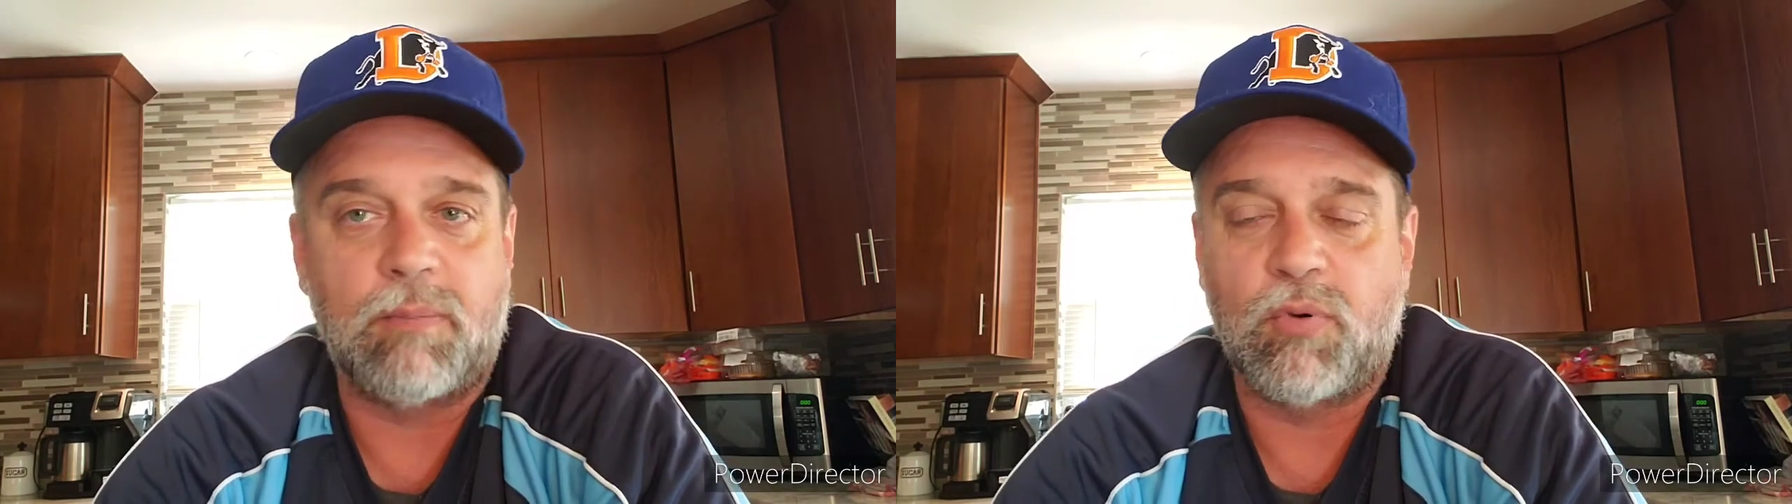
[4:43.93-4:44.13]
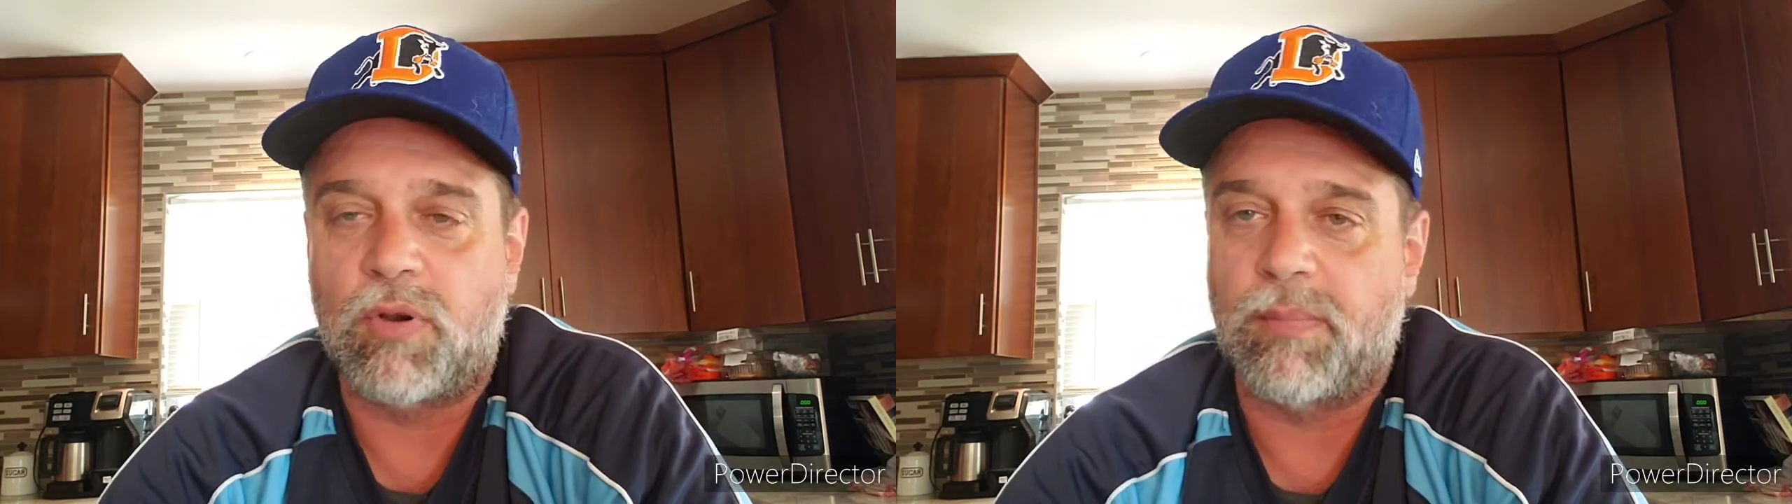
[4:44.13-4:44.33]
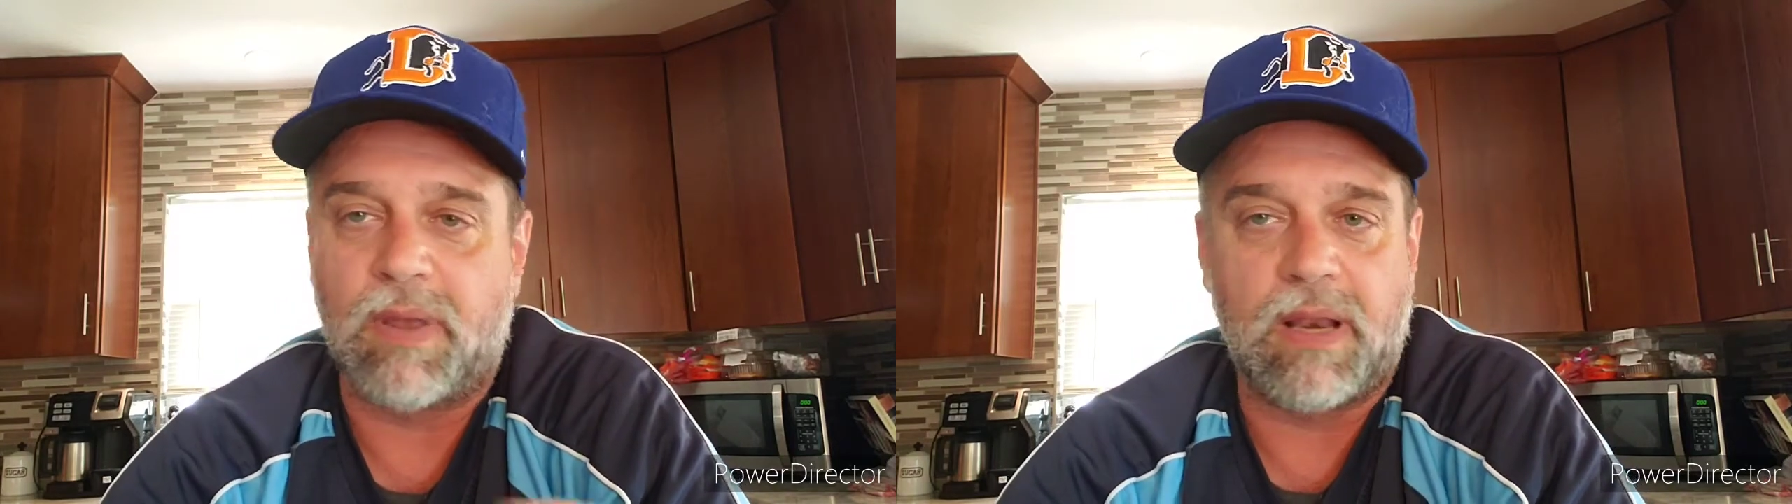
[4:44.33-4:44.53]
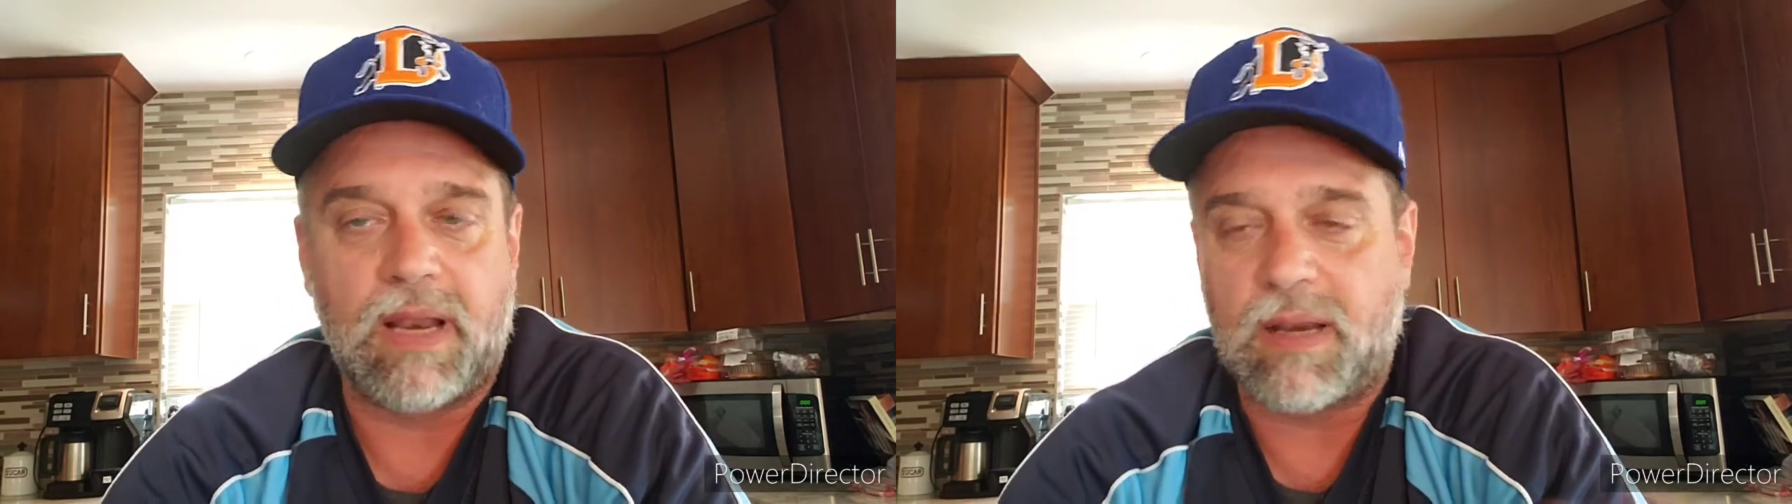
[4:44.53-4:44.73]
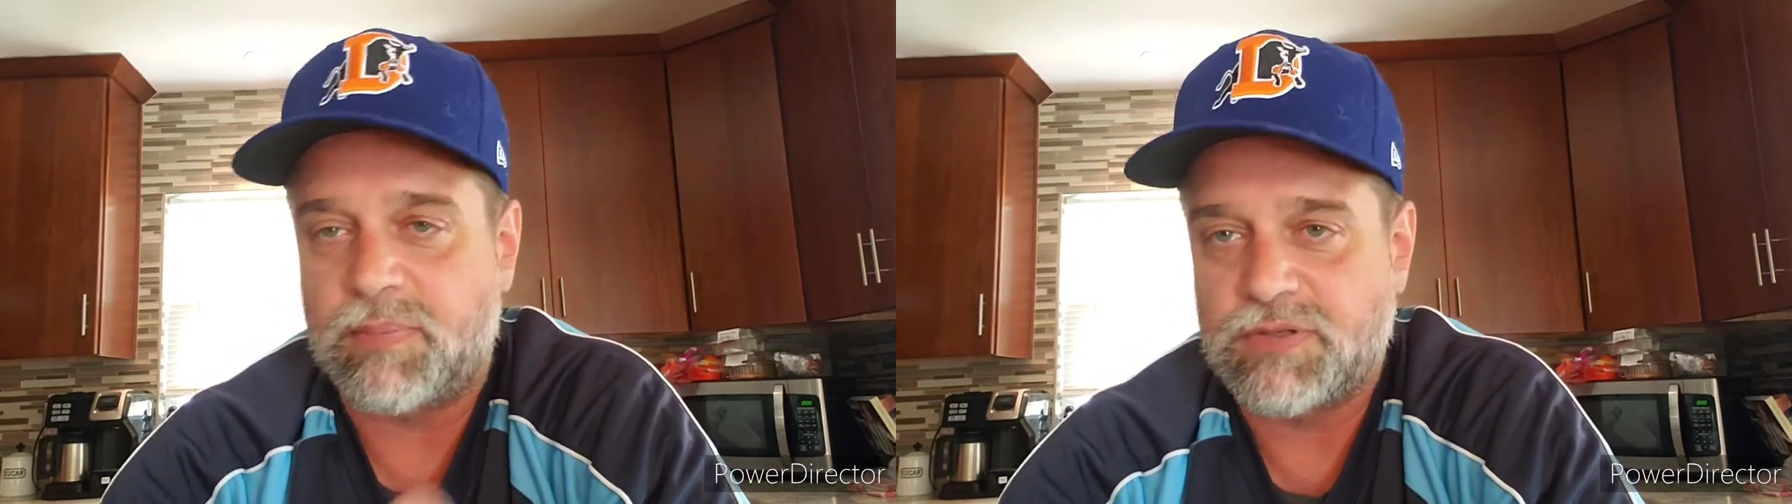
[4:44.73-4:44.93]
to put him in
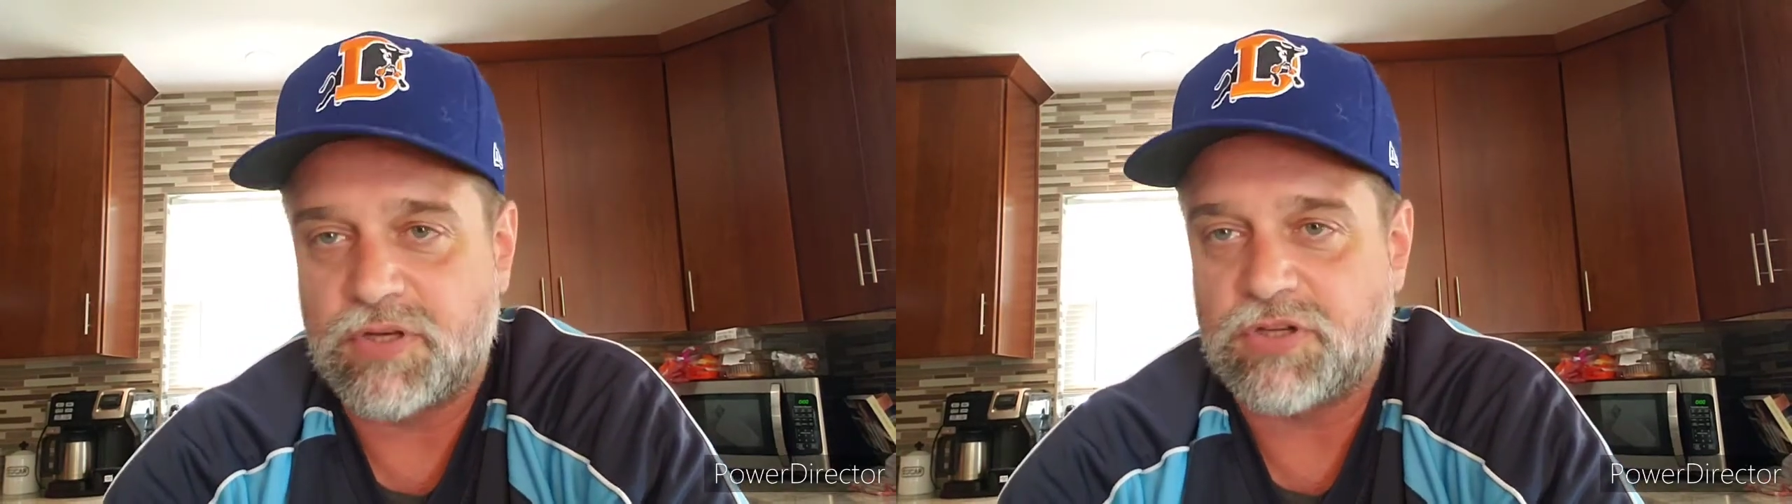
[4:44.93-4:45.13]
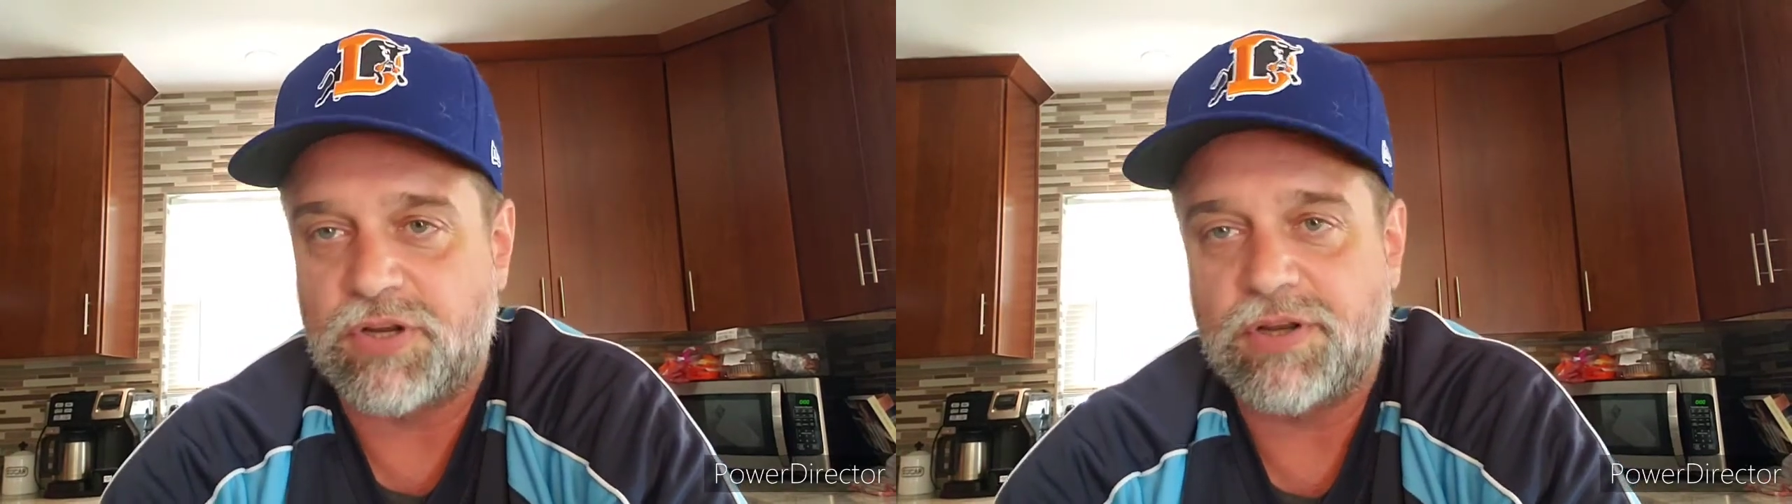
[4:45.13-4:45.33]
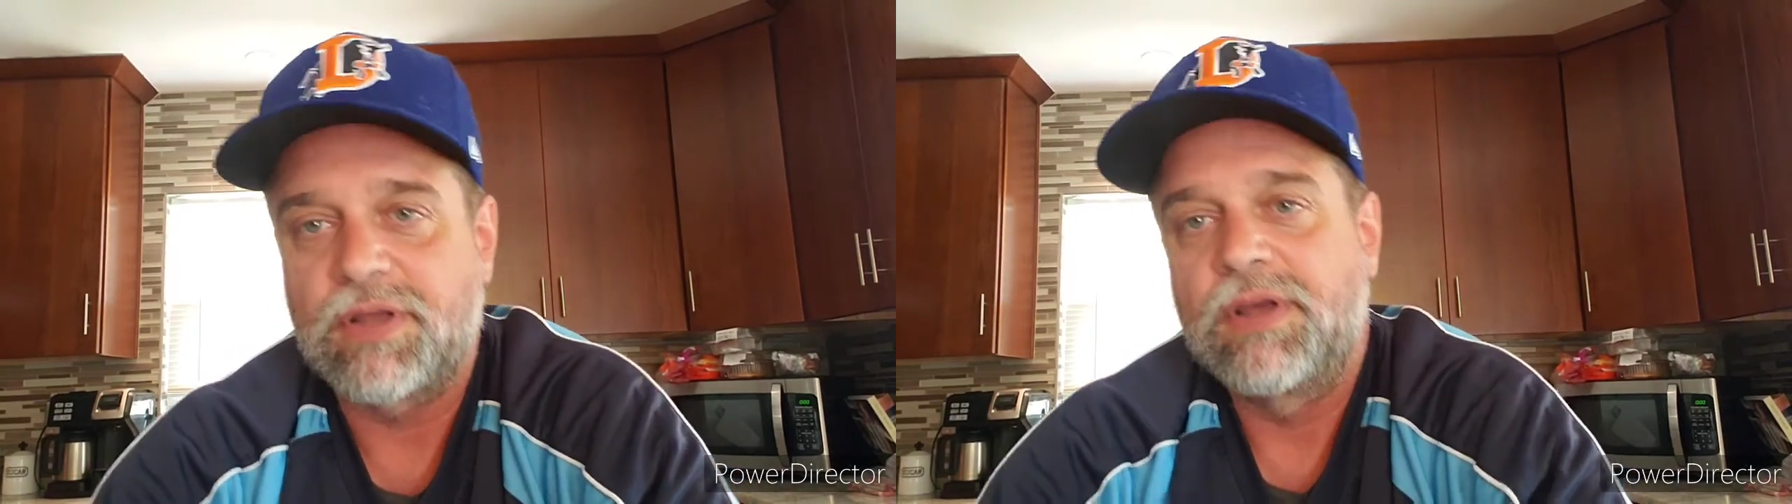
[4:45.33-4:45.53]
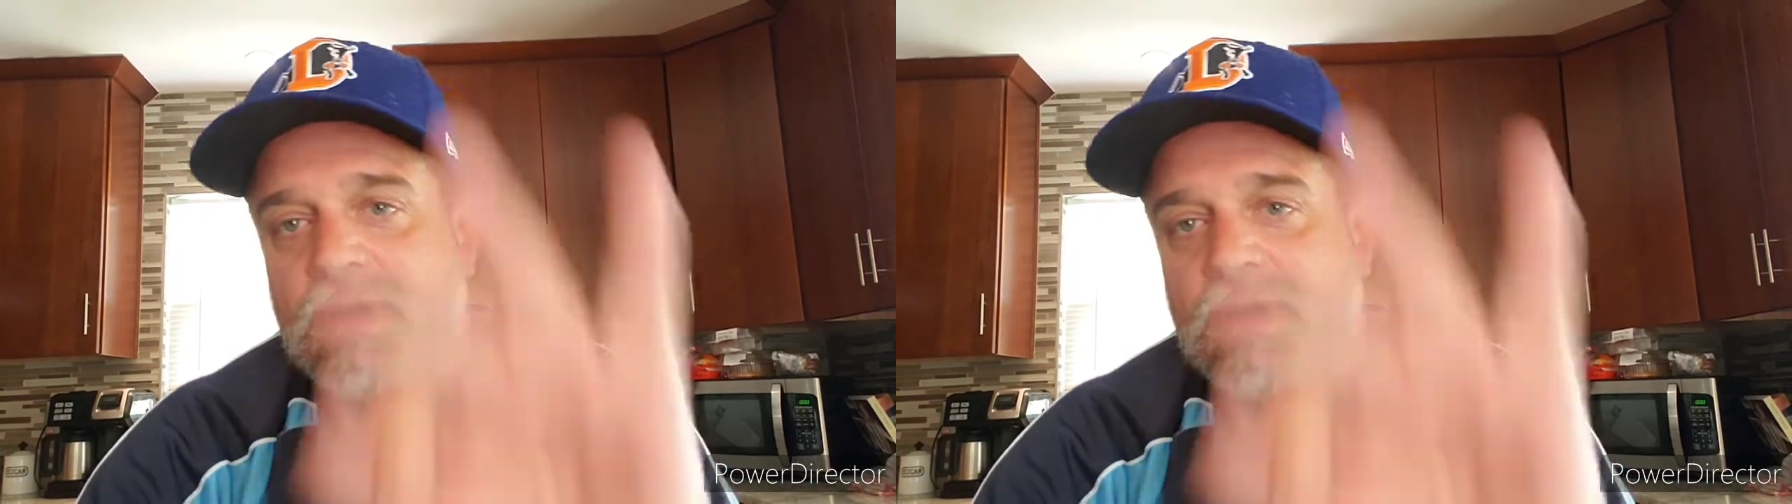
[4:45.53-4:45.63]
any position.